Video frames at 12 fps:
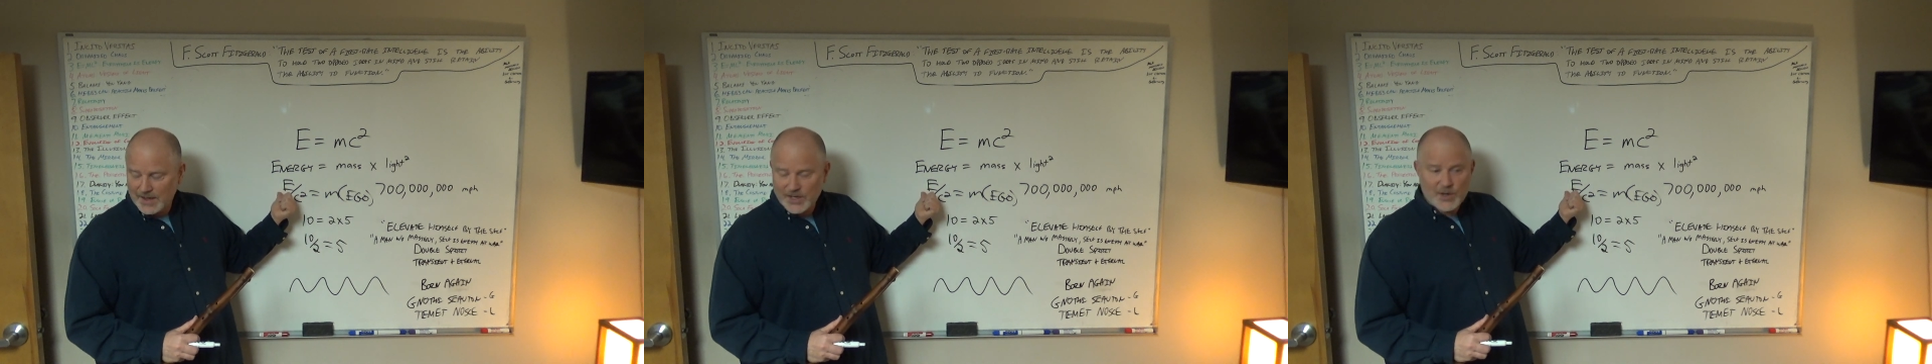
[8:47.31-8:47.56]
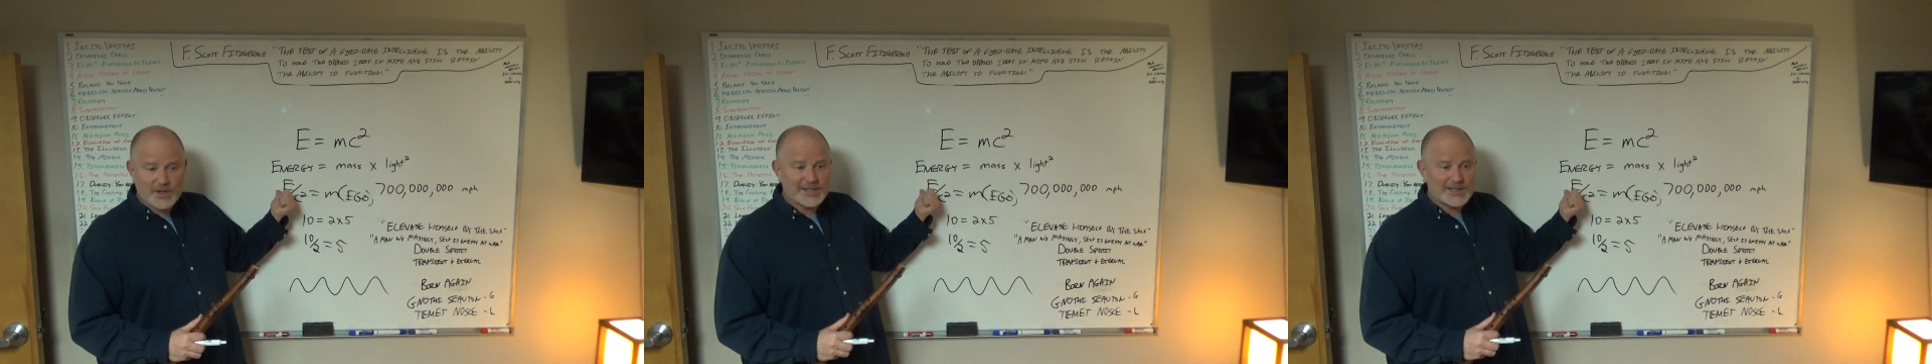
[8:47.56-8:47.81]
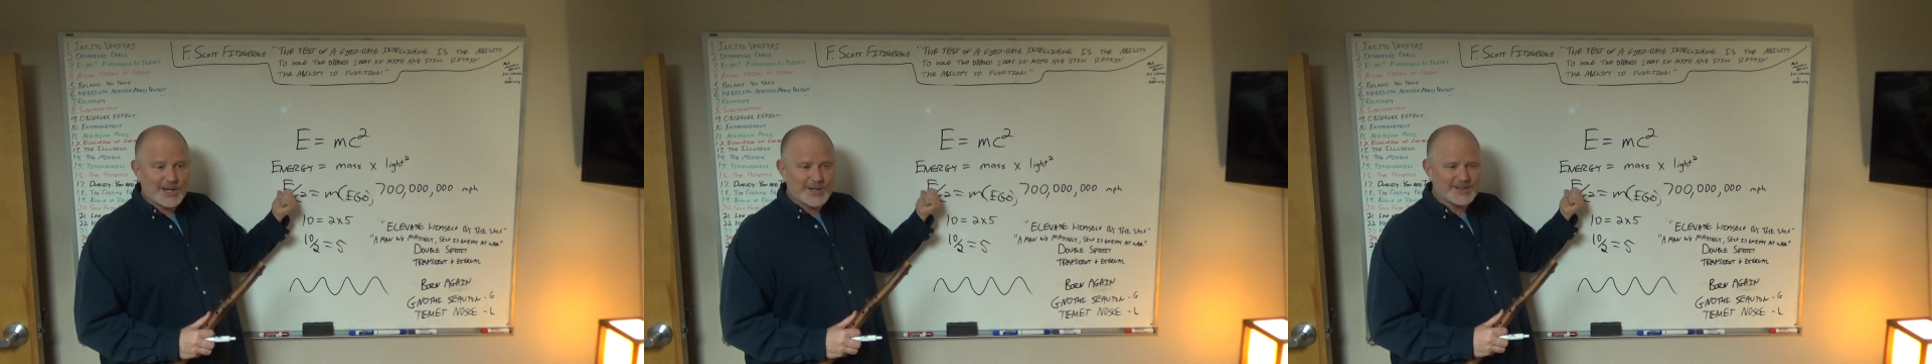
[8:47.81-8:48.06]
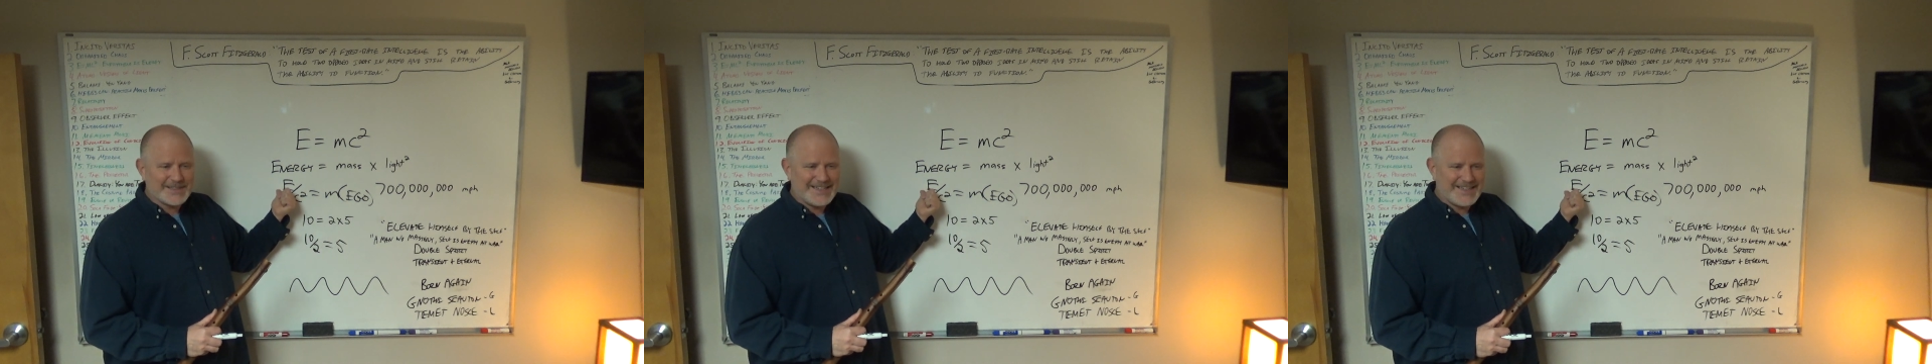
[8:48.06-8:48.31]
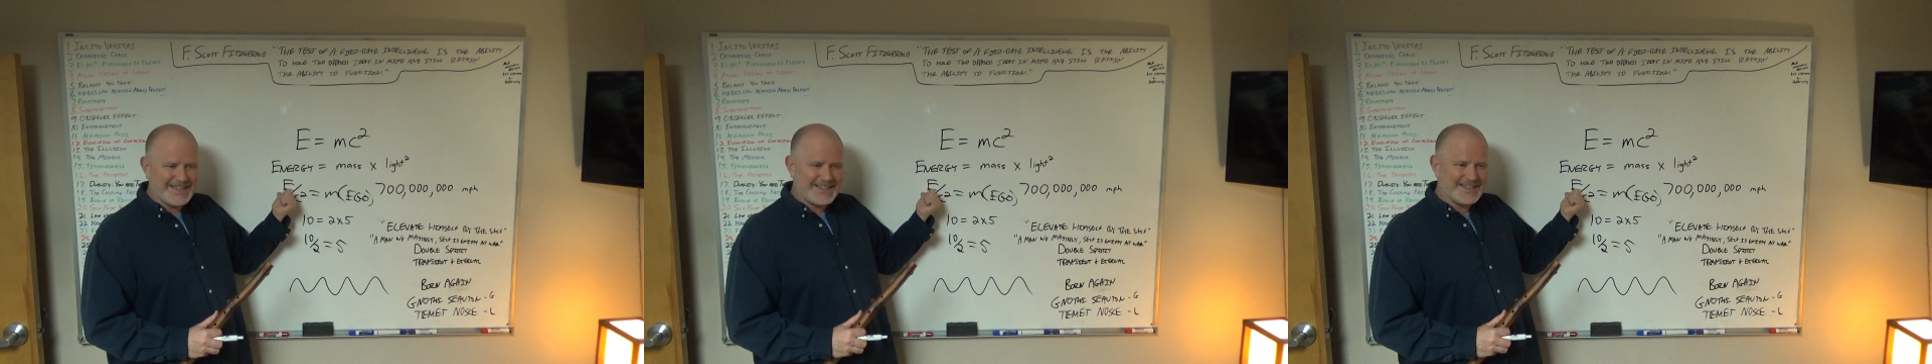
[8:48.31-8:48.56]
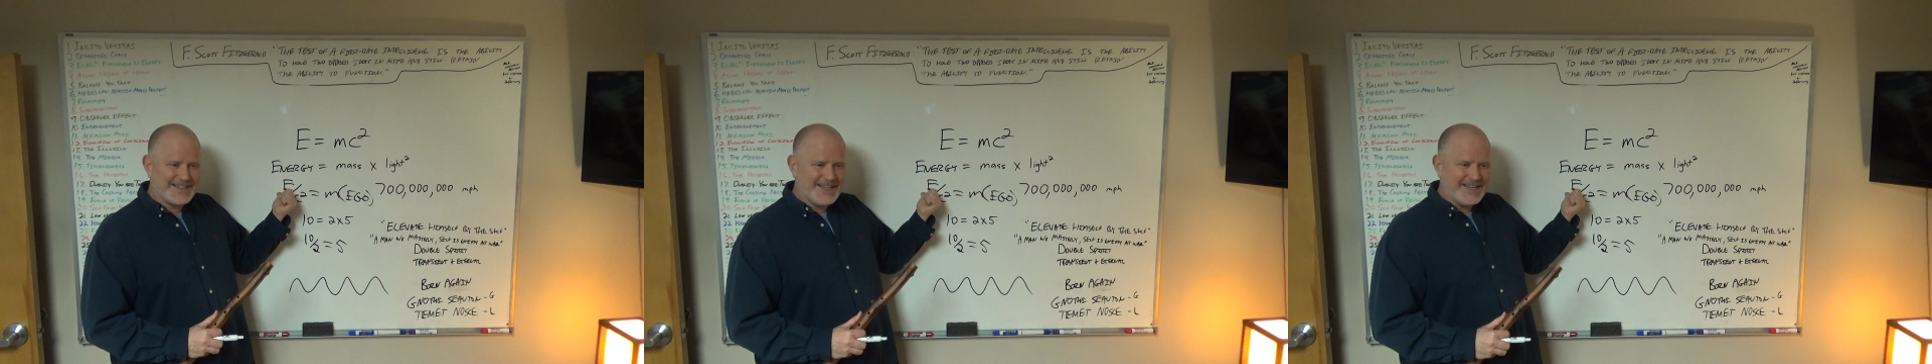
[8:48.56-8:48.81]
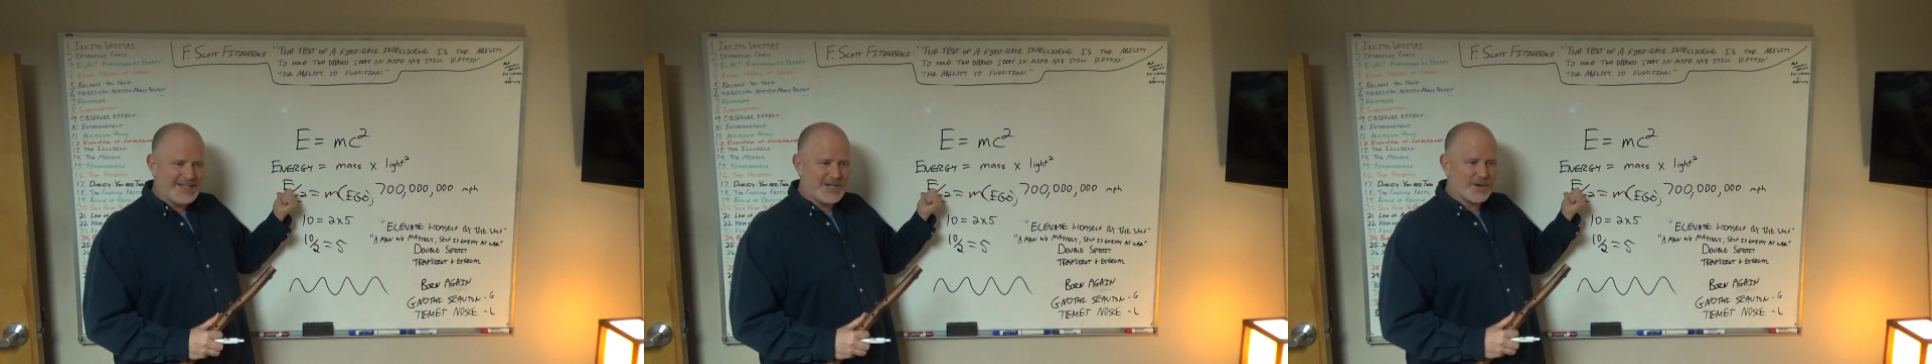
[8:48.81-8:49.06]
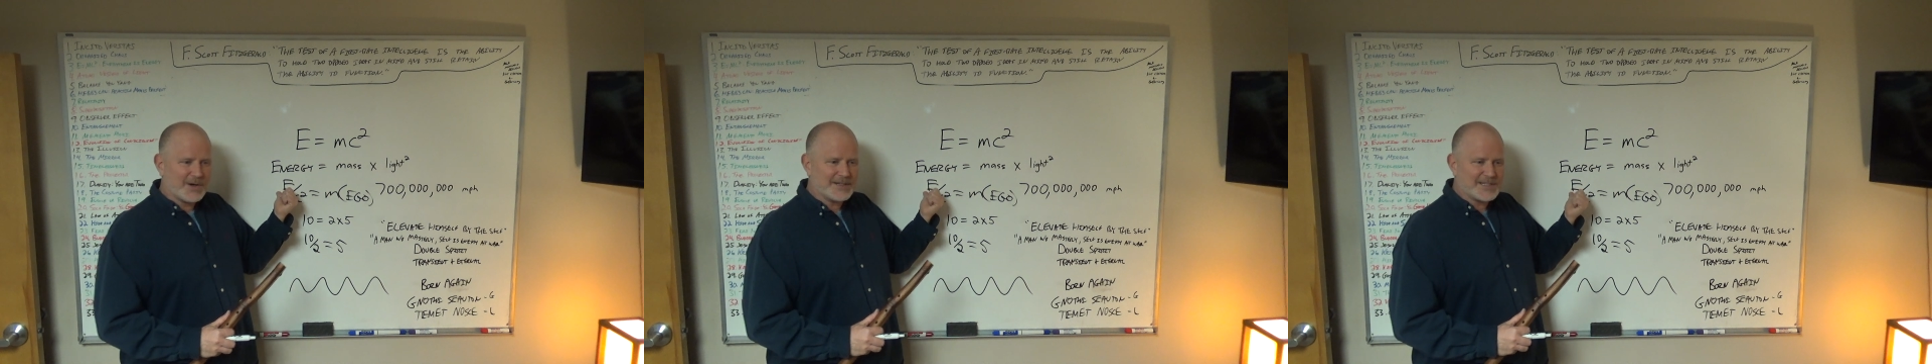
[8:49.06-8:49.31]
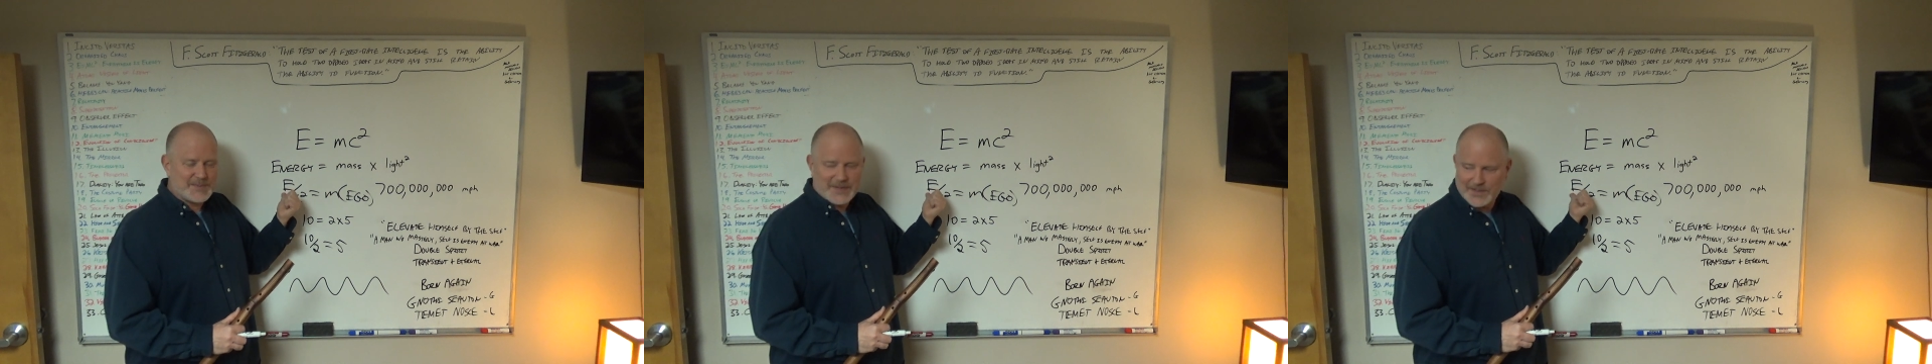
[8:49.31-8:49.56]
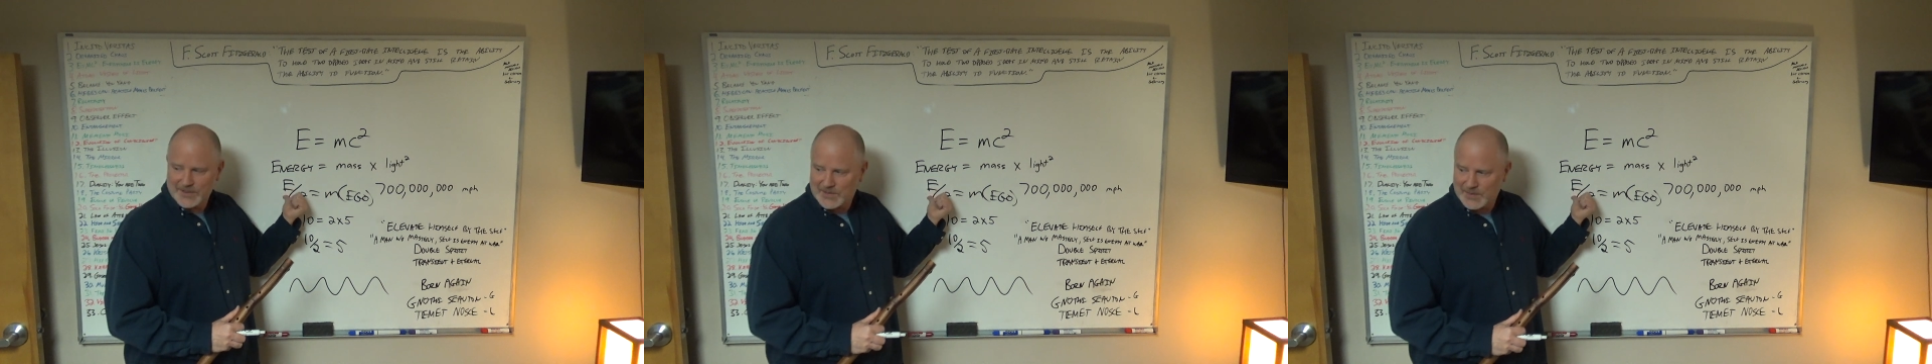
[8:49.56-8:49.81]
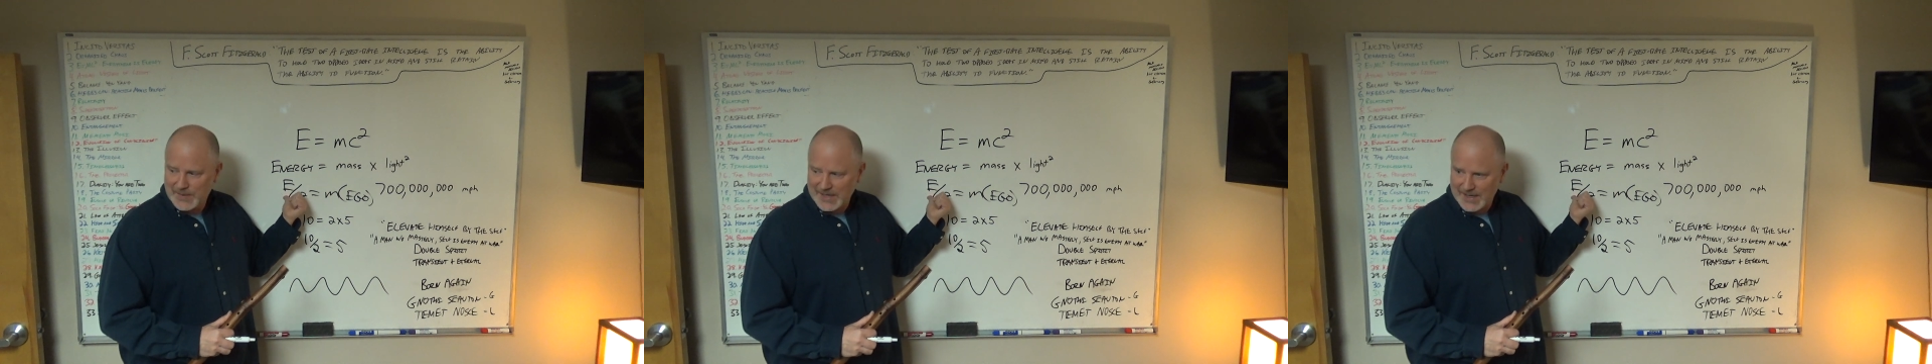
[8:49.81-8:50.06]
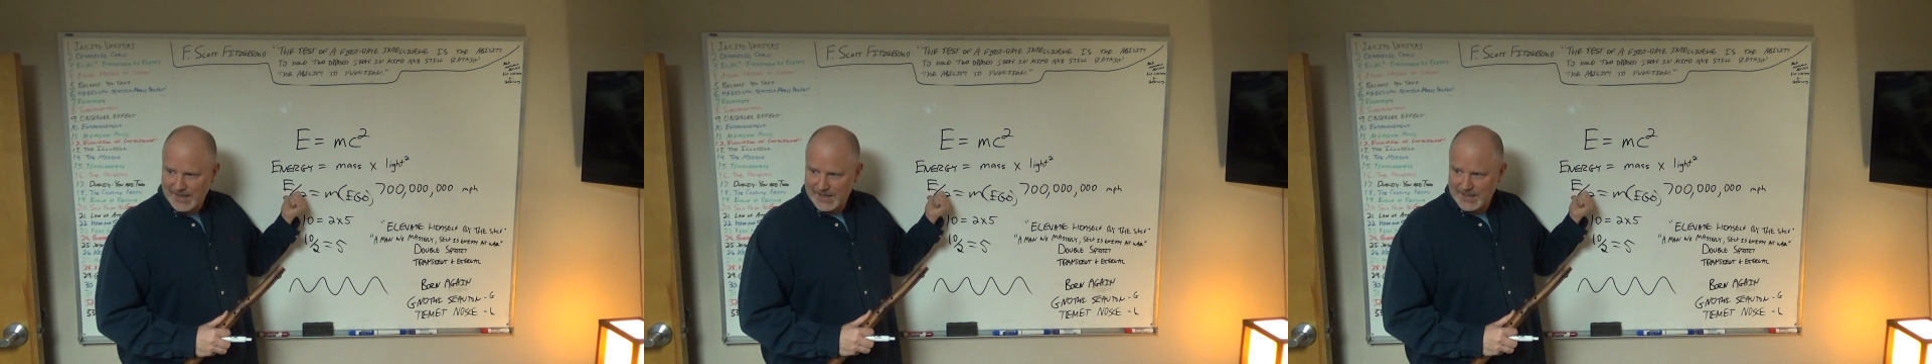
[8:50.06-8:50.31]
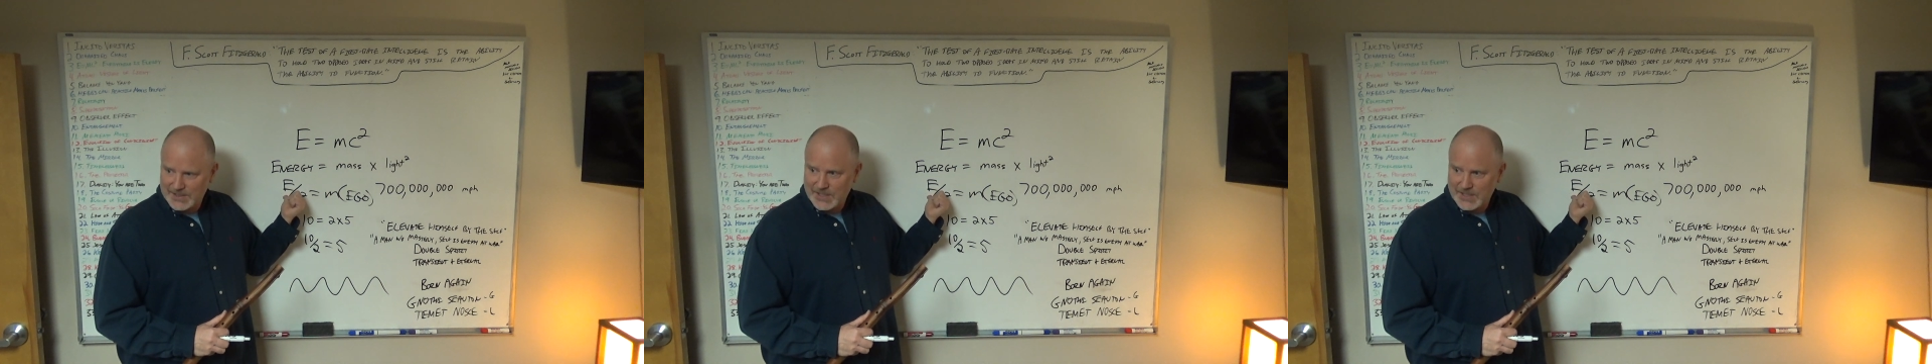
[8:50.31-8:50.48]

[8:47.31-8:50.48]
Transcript: You're an eternal E. You are a spiritual being.